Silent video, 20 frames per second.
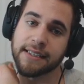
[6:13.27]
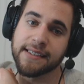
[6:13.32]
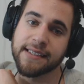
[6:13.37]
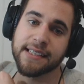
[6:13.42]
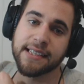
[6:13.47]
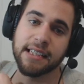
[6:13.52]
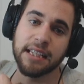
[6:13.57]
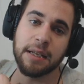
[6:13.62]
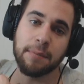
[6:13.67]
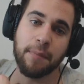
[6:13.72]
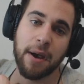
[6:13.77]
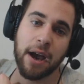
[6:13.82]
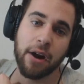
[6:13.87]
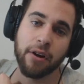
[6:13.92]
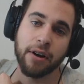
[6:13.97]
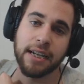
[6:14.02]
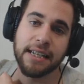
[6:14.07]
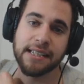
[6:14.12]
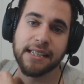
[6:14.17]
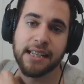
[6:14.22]
Sleep
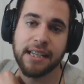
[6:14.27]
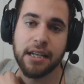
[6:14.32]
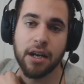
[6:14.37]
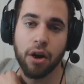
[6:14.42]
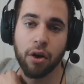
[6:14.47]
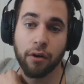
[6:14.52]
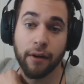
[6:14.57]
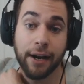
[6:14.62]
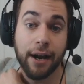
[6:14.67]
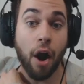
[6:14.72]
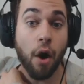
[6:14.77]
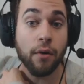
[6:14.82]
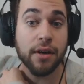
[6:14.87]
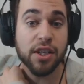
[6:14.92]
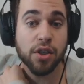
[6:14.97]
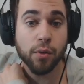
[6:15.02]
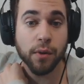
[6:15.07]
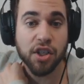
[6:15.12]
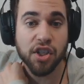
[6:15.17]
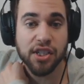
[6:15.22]
Powder his Kyogre. Oh,
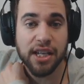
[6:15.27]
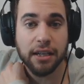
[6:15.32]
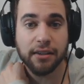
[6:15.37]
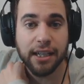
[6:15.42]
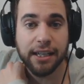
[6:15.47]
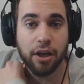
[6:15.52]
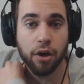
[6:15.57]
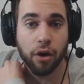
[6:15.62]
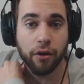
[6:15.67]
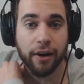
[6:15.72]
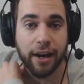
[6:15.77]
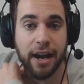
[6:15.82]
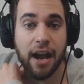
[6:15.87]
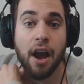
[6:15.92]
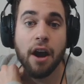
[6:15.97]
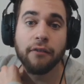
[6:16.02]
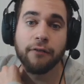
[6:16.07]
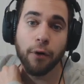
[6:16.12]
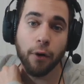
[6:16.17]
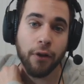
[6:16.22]
he switches out the Kyogre
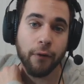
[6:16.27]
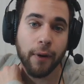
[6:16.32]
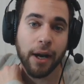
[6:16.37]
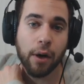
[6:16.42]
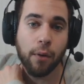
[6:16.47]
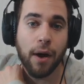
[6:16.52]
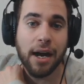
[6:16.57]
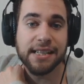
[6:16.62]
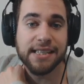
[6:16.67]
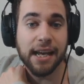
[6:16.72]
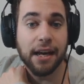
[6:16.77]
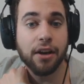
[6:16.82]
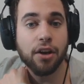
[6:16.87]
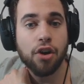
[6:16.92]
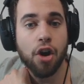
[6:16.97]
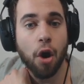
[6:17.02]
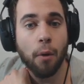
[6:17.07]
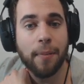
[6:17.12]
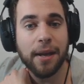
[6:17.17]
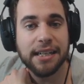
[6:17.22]
for the Rayquaza.
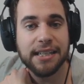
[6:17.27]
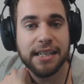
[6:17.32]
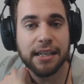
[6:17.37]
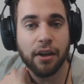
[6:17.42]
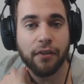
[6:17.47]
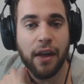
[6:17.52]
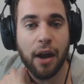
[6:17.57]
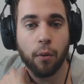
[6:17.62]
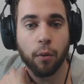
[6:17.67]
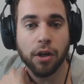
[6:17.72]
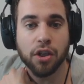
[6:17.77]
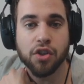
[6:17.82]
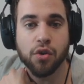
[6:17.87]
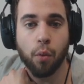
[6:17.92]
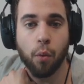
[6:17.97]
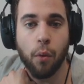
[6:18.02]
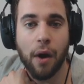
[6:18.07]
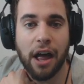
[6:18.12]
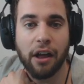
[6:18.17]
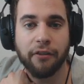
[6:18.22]
No big deal. That works
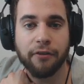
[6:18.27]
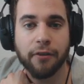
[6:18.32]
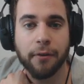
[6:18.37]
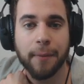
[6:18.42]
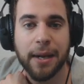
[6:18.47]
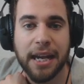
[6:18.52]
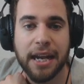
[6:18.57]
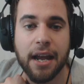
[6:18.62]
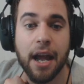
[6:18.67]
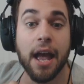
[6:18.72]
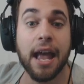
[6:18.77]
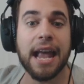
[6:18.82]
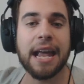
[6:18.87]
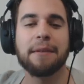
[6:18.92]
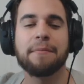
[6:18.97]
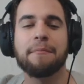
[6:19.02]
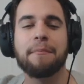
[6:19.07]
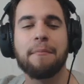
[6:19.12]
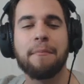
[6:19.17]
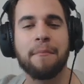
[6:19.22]
well for me.
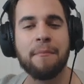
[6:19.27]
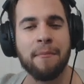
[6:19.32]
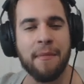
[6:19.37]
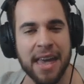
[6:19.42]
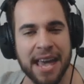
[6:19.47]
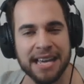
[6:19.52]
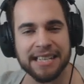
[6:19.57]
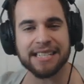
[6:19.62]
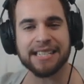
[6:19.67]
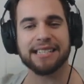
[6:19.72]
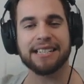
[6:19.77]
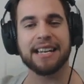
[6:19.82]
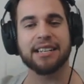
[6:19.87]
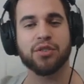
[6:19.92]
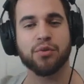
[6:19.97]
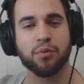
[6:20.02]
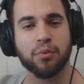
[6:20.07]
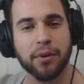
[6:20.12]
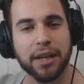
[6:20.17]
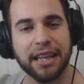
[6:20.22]
It missed!
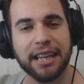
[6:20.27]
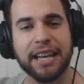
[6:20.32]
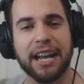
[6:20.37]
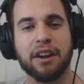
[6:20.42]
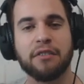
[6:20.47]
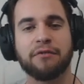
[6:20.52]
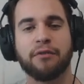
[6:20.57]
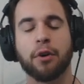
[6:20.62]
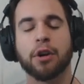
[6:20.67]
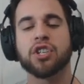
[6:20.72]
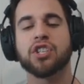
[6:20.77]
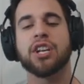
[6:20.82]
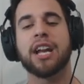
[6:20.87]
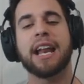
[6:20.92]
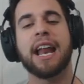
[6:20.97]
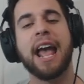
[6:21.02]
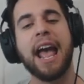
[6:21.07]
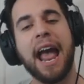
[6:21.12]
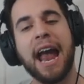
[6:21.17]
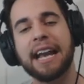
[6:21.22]
That's really
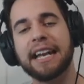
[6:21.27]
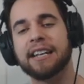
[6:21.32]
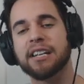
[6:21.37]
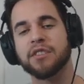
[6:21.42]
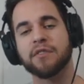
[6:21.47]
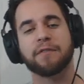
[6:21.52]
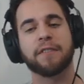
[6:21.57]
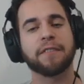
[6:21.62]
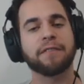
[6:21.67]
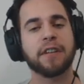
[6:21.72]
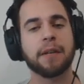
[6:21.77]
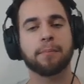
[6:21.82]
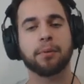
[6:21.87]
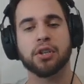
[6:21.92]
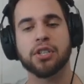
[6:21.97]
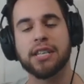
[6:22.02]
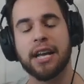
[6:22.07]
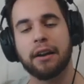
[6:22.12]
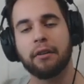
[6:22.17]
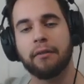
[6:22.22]
unfortunate. And he does
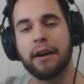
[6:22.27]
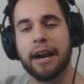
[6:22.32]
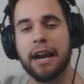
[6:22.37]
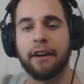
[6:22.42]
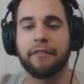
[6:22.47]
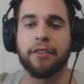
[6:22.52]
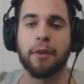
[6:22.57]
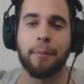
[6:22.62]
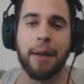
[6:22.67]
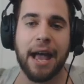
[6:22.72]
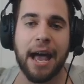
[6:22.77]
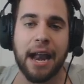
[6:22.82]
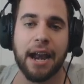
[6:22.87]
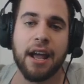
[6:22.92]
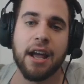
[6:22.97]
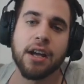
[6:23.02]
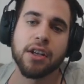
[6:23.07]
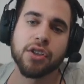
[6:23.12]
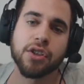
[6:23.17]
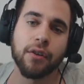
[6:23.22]
50% right off the bat,
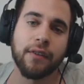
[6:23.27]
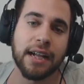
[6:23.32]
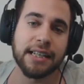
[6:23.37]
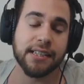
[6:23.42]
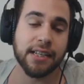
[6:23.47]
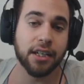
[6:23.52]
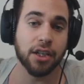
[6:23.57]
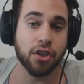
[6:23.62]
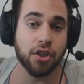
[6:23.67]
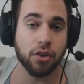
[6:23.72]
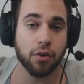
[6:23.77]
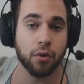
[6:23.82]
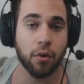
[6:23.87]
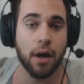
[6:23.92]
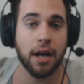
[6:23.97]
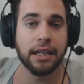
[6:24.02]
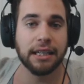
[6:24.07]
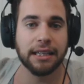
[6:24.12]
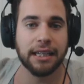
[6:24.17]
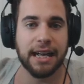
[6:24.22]
so that's going to
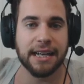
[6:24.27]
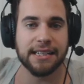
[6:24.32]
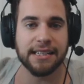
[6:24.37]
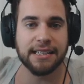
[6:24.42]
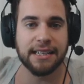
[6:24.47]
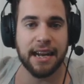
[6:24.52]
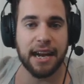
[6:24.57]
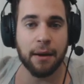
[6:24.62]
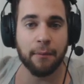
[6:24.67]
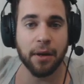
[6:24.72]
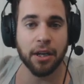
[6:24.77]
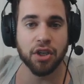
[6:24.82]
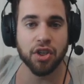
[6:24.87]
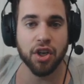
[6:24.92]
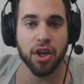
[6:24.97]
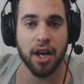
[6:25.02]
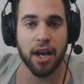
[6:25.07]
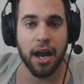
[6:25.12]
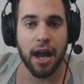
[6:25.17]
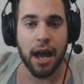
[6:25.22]
do less
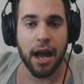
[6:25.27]
damage.